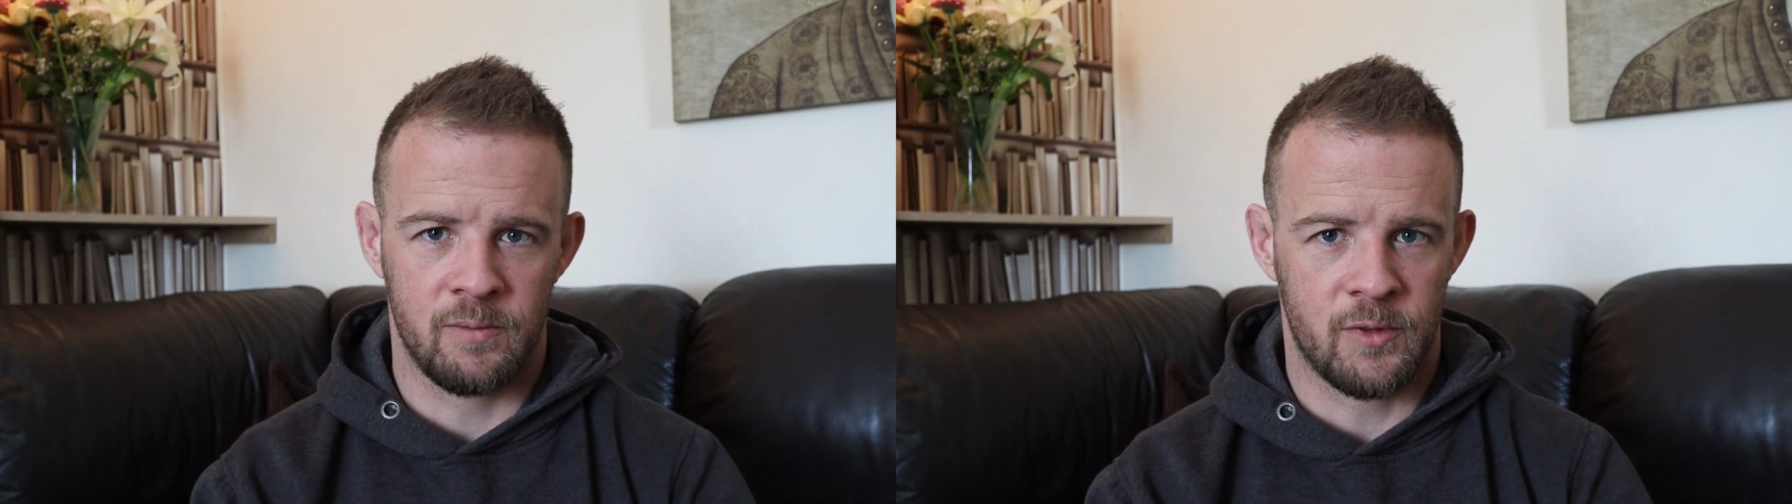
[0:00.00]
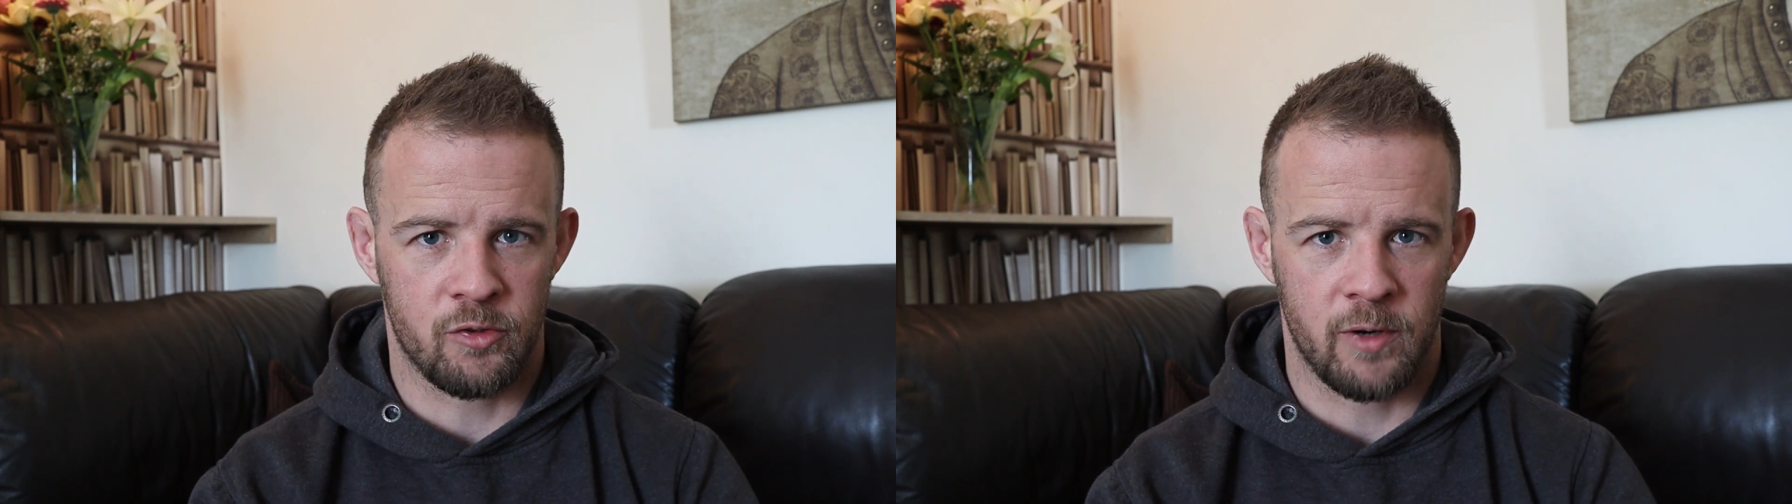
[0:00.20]

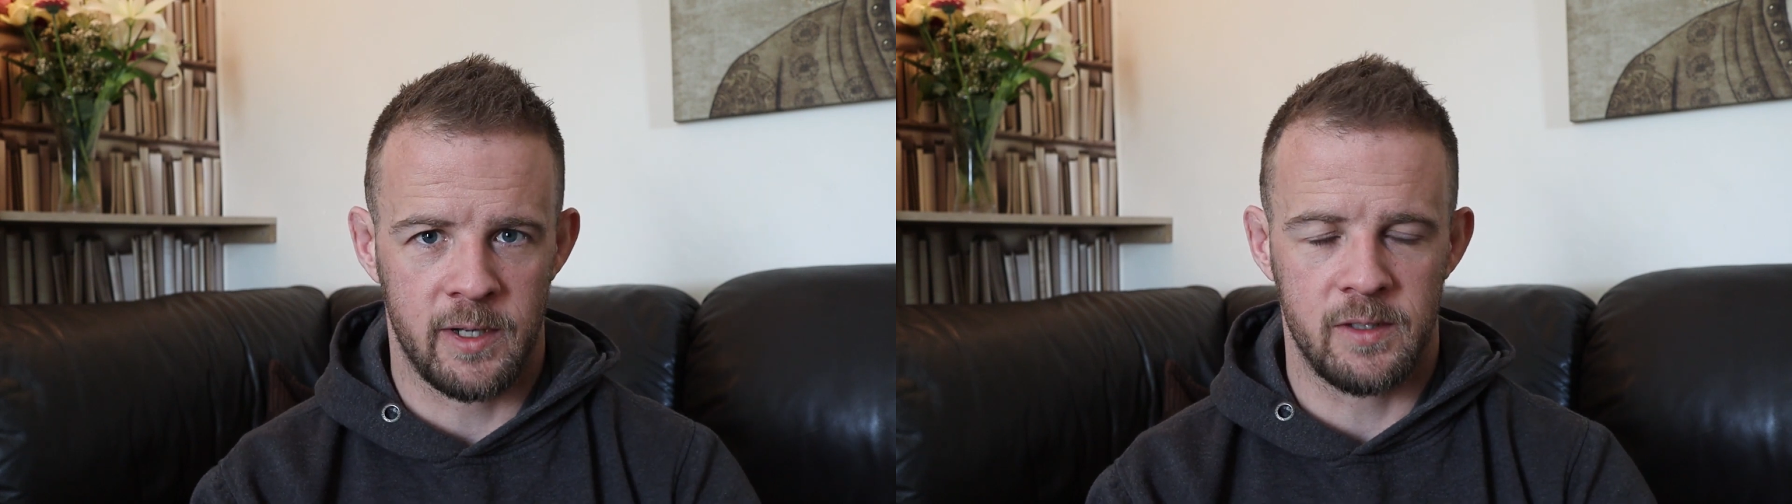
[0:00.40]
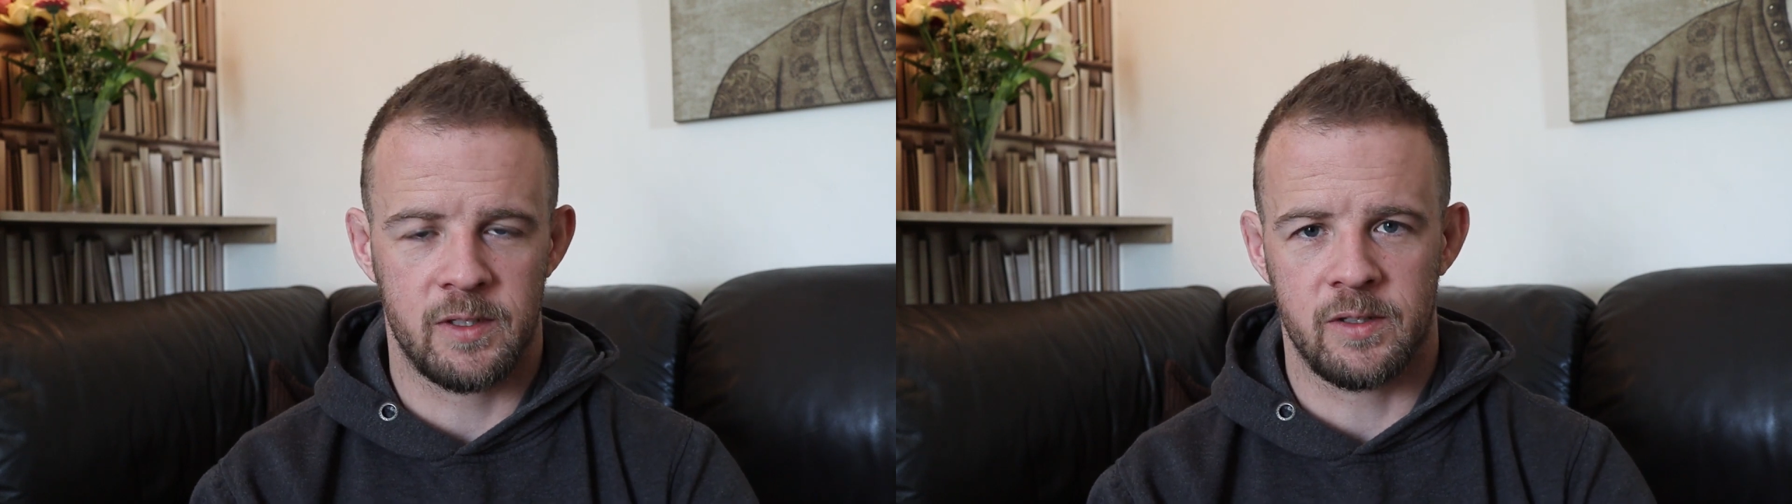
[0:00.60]
of the
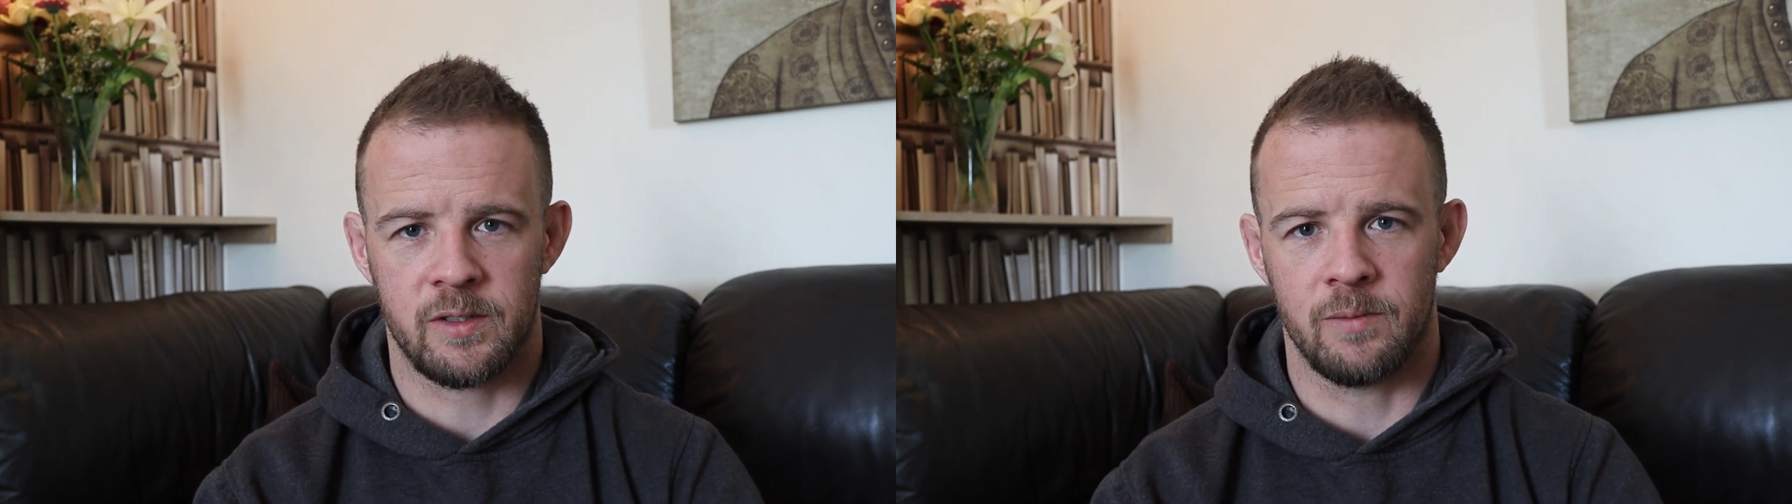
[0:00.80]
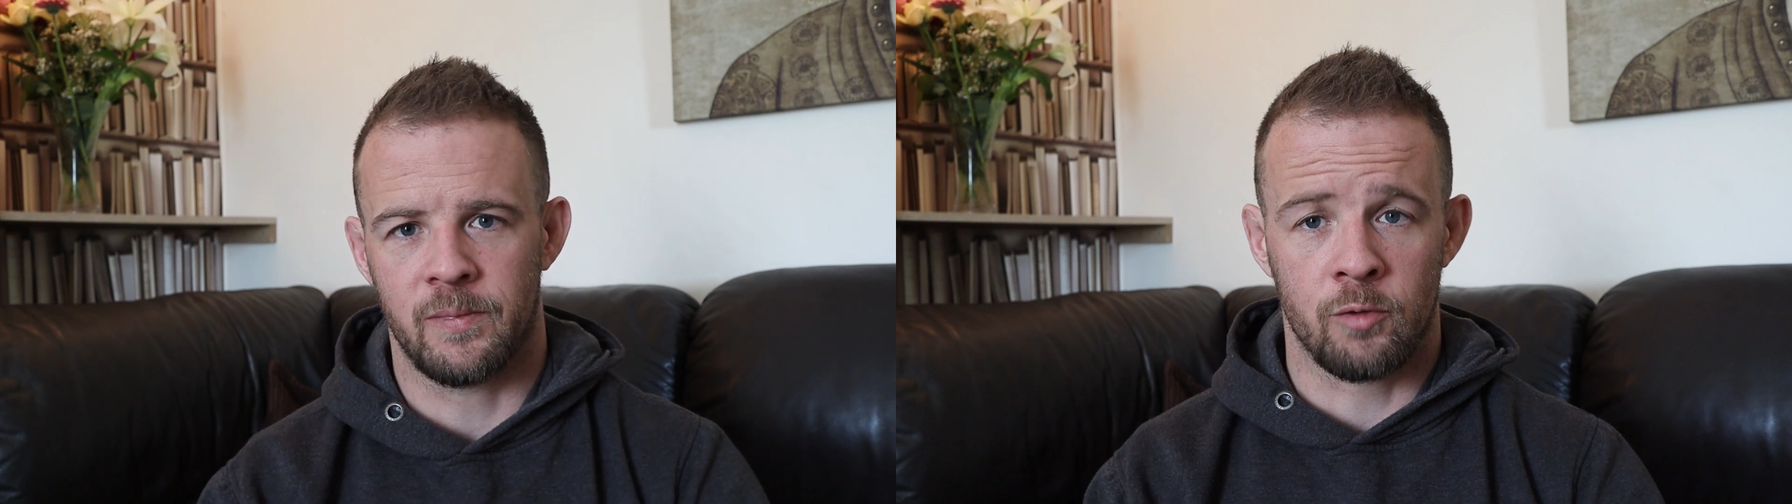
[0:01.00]
training system.